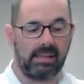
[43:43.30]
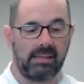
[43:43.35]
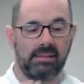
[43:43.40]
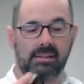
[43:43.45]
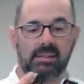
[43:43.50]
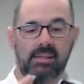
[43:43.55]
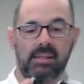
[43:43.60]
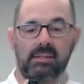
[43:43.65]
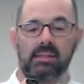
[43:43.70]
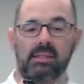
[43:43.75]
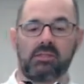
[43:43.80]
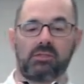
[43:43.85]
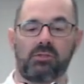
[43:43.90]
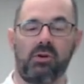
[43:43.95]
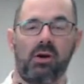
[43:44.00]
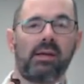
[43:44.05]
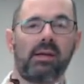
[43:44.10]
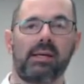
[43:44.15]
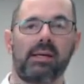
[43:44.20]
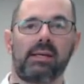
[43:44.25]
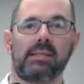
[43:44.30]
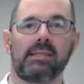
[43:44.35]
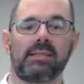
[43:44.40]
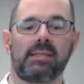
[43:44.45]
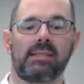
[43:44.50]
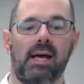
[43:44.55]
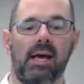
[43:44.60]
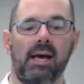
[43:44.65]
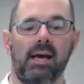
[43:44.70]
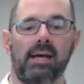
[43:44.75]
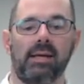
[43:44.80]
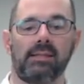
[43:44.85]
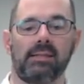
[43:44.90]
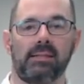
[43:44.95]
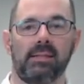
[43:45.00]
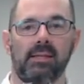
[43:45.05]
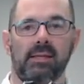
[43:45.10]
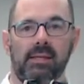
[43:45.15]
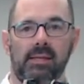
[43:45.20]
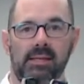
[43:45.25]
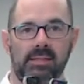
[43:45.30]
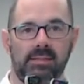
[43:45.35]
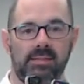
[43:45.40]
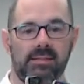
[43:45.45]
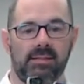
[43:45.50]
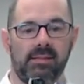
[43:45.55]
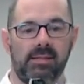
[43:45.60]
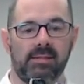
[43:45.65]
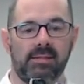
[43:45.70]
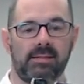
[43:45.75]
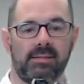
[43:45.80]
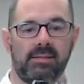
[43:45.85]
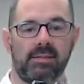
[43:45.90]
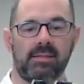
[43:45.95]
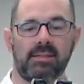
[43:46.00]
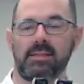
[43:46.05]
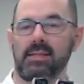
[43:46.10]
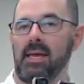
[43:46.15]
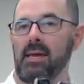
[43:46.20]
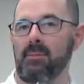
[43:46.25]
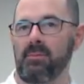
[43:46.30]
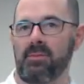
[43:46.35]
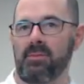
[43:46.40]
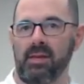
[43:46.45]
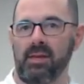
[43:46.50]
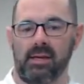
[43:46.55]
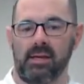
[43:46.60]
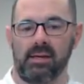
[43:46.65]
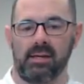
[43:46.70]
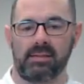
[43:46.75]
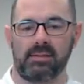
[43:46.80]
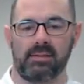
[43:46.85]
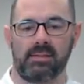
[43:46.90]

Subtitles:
the electronic inside it's the same thing.